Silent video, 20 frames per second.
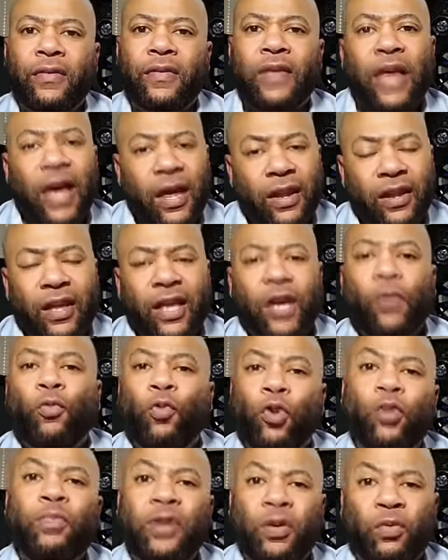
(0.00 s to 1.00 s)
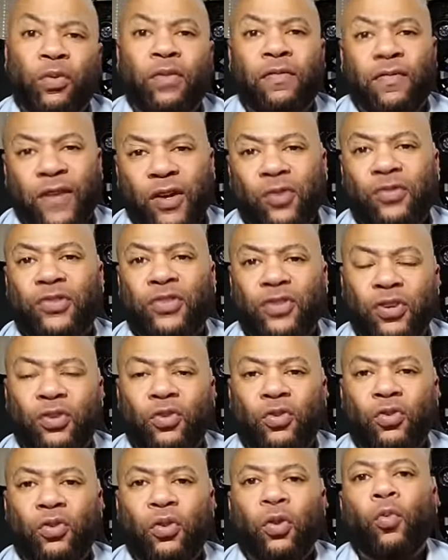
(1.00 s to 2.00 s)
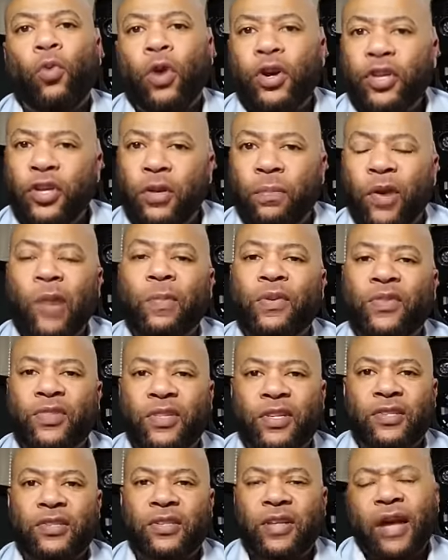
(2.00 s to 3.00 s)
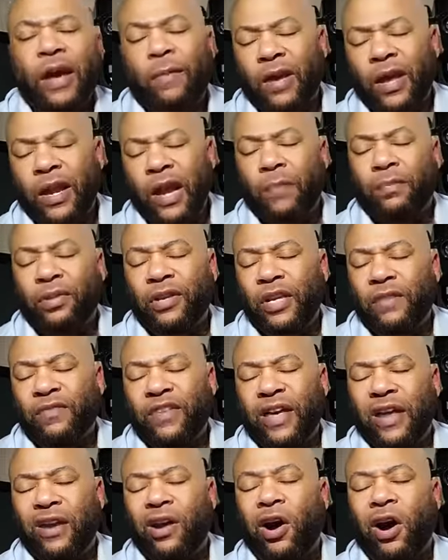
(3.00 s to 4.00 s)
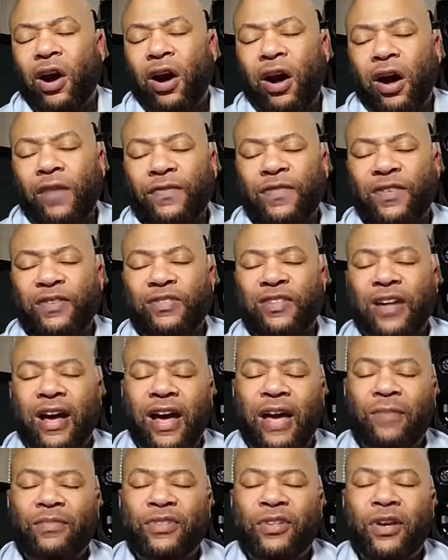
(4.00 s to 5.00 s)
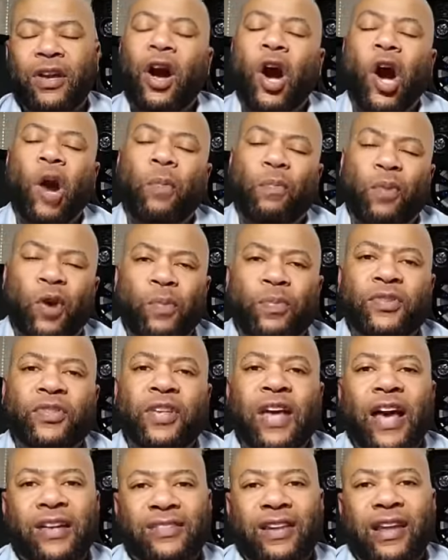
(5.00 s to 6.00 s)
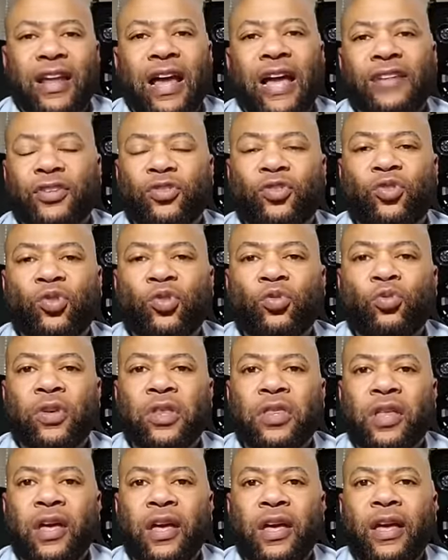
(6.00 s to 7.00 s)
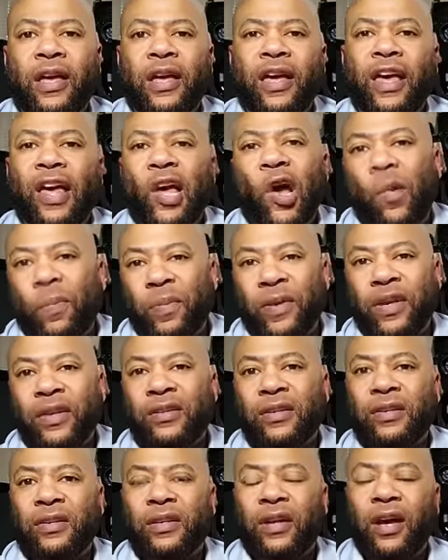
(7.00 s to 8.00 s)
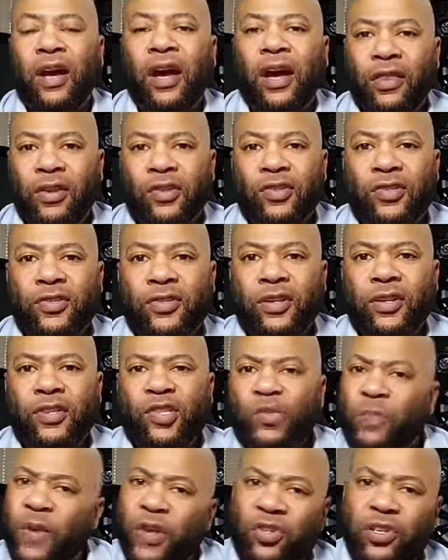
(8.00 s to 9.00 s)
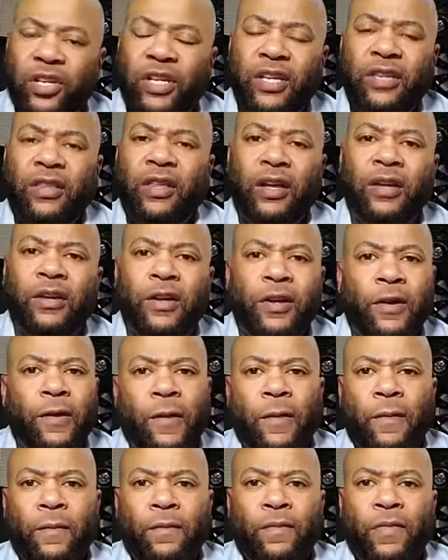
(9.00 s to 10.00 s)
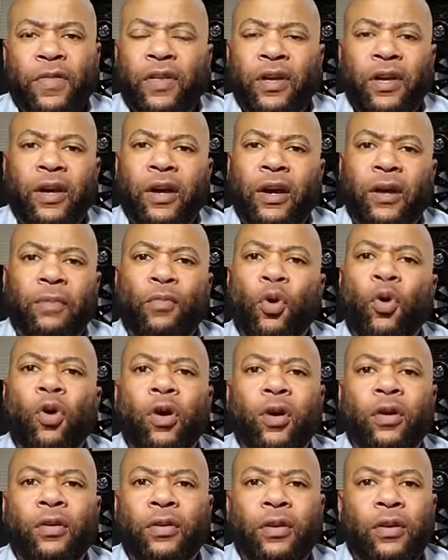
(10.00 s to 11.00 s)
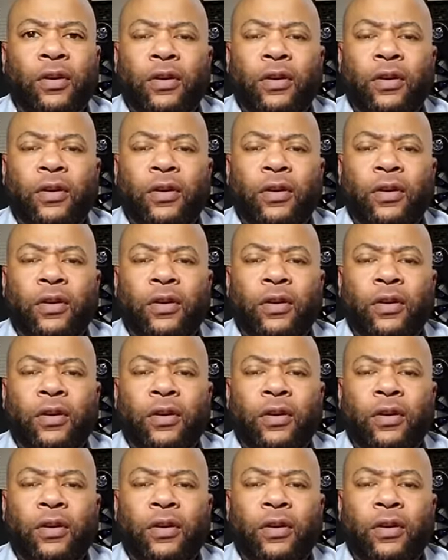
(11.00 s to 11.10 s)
that it will be revealed to you what your purpose is. And I and I believe that oftentimes our purpose has a lot to do with helping others, especially the the uh, more